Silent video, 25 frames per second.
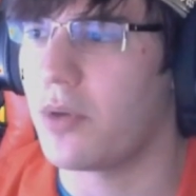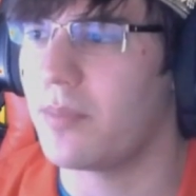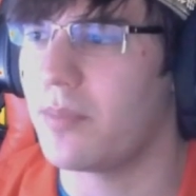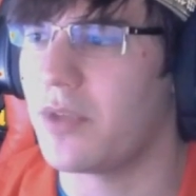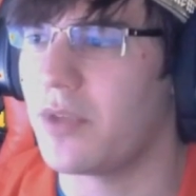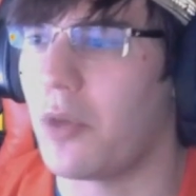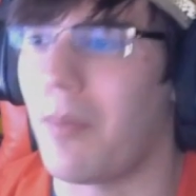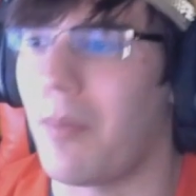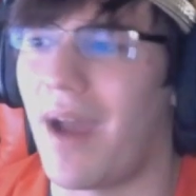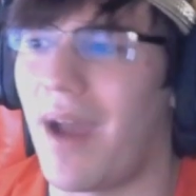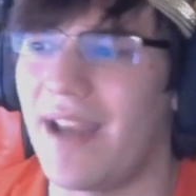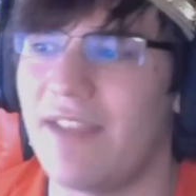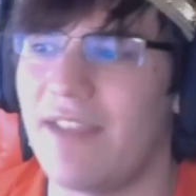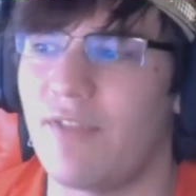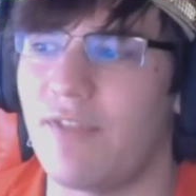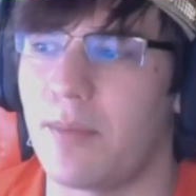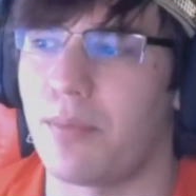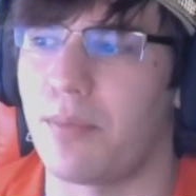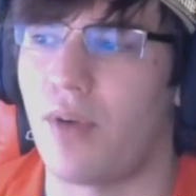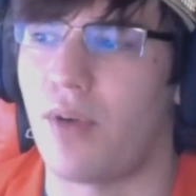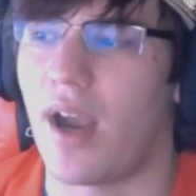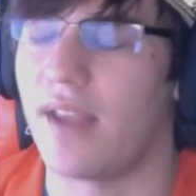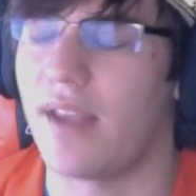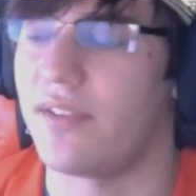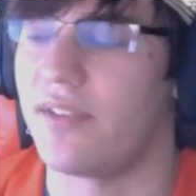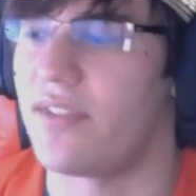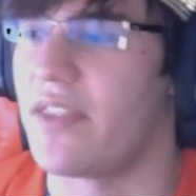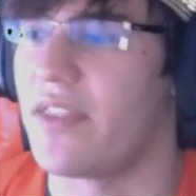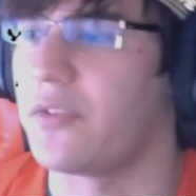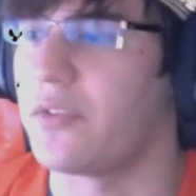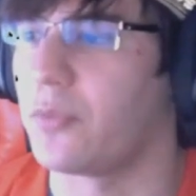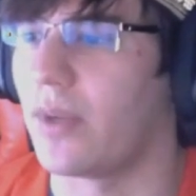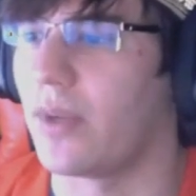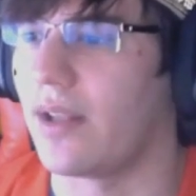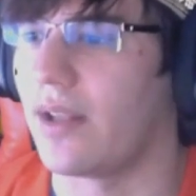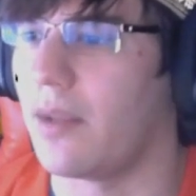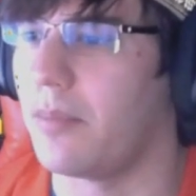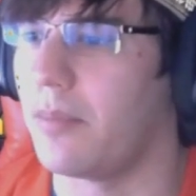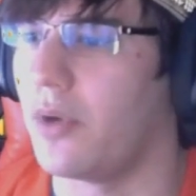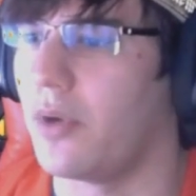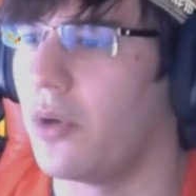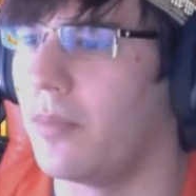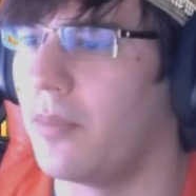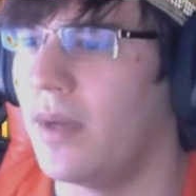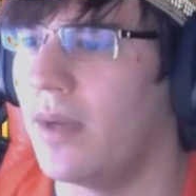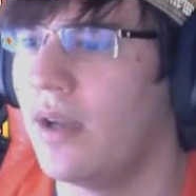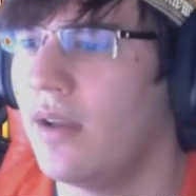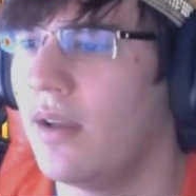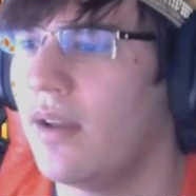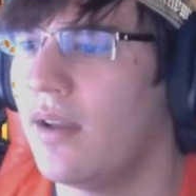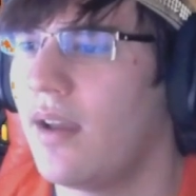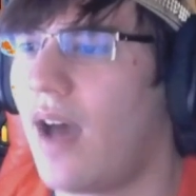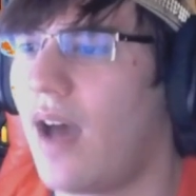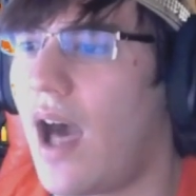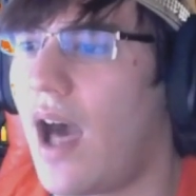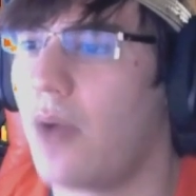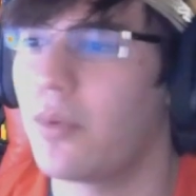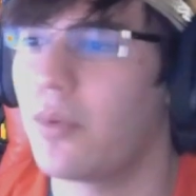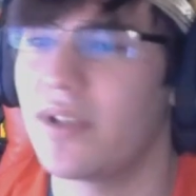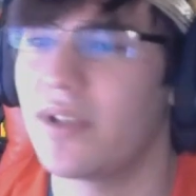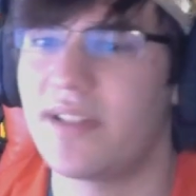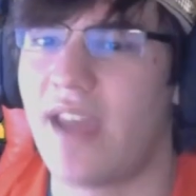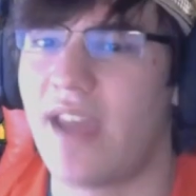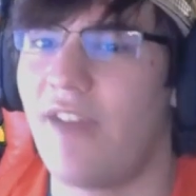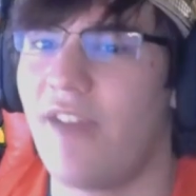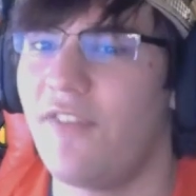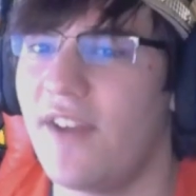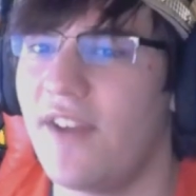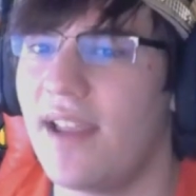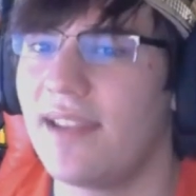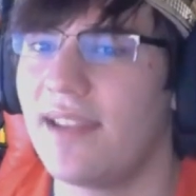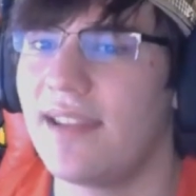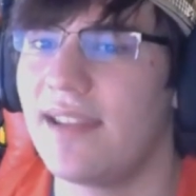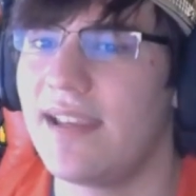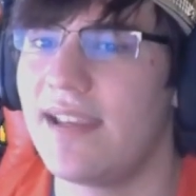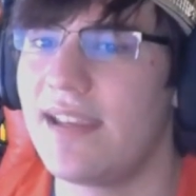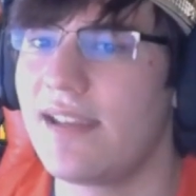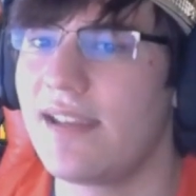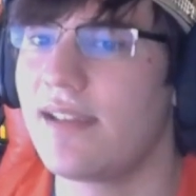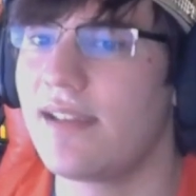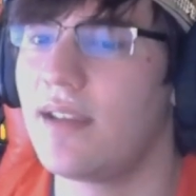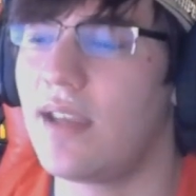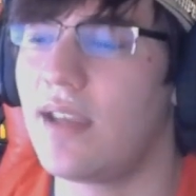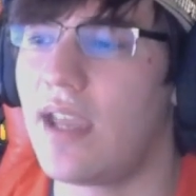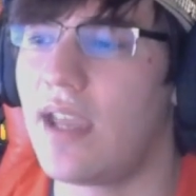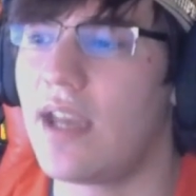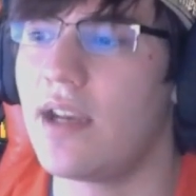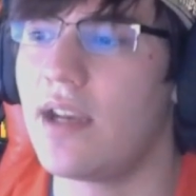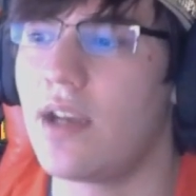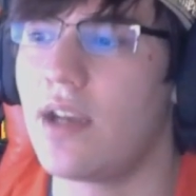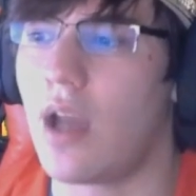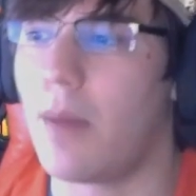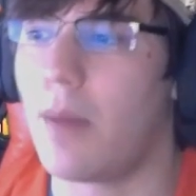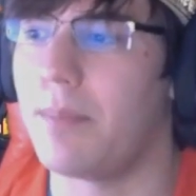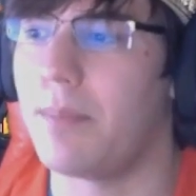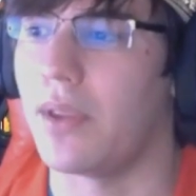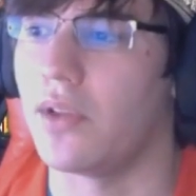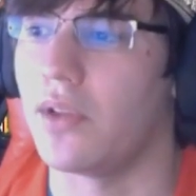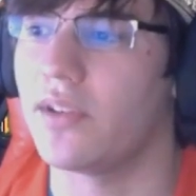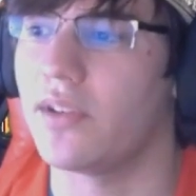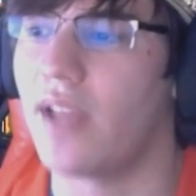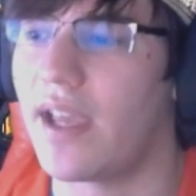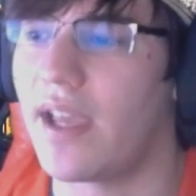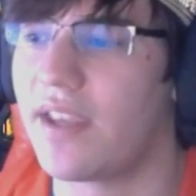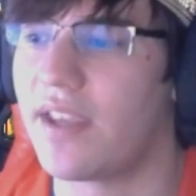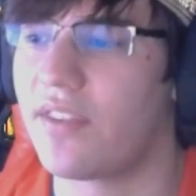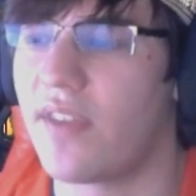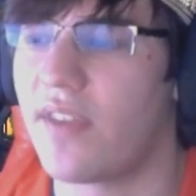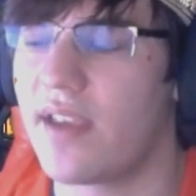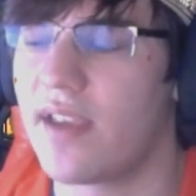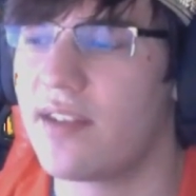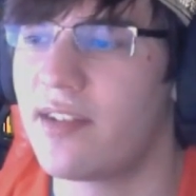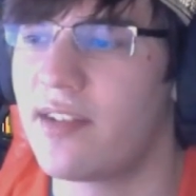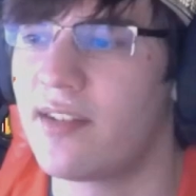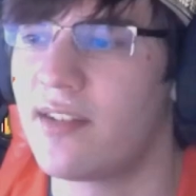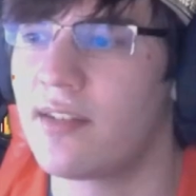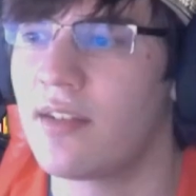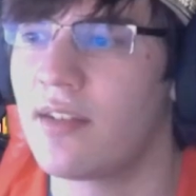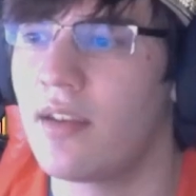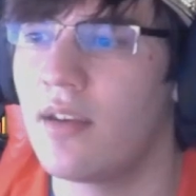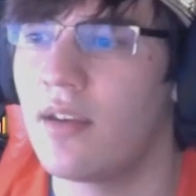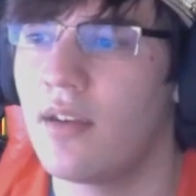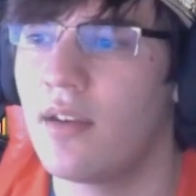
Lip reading: you might even prize this Rillaboom. I would definitely, in a build like this,